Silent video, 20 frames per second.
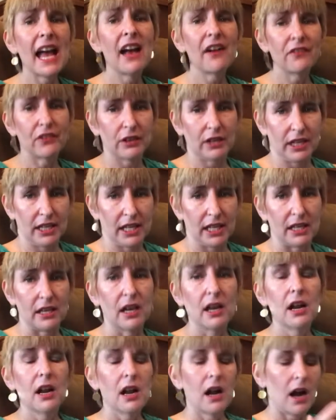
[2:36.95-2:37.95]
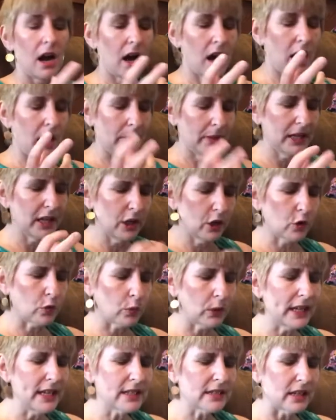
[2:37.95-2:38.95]
heavily um, here
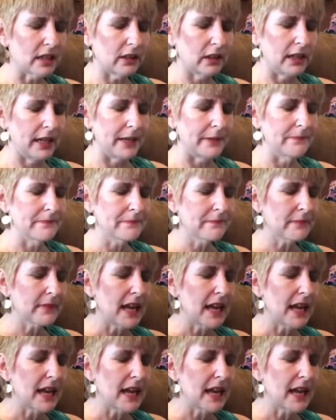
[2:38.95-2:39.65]
recently.